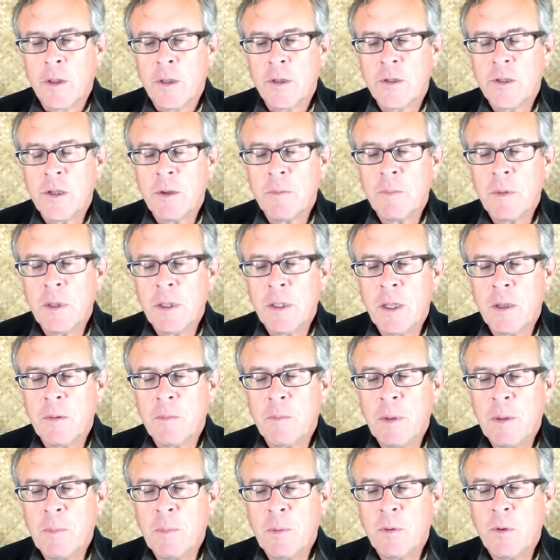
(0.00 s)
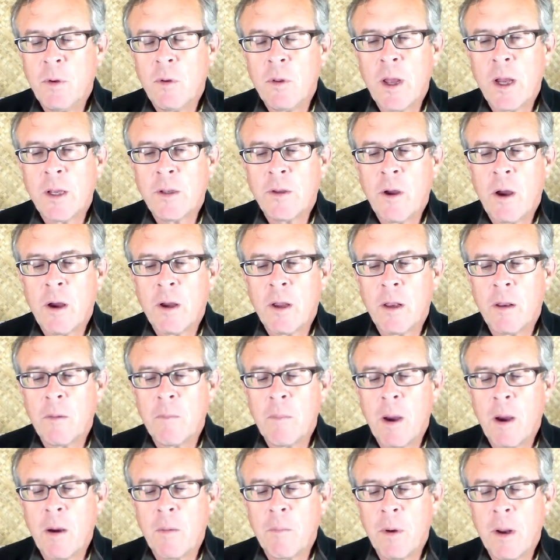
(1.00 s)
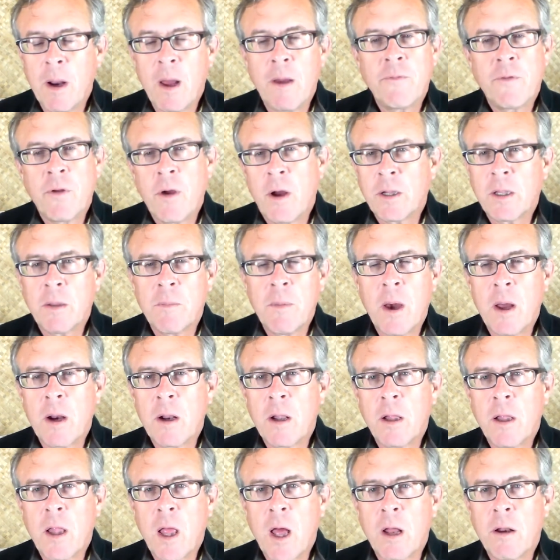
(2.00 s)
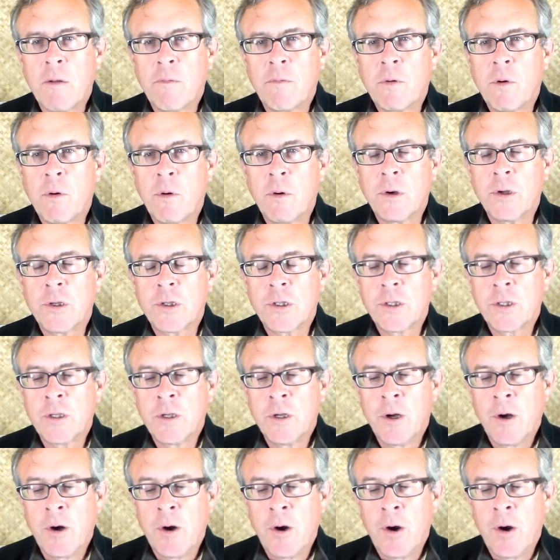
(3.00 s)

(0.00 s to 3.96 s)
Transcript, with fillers: It's something that people don't like talking about, but I've talked about it a lot, of course.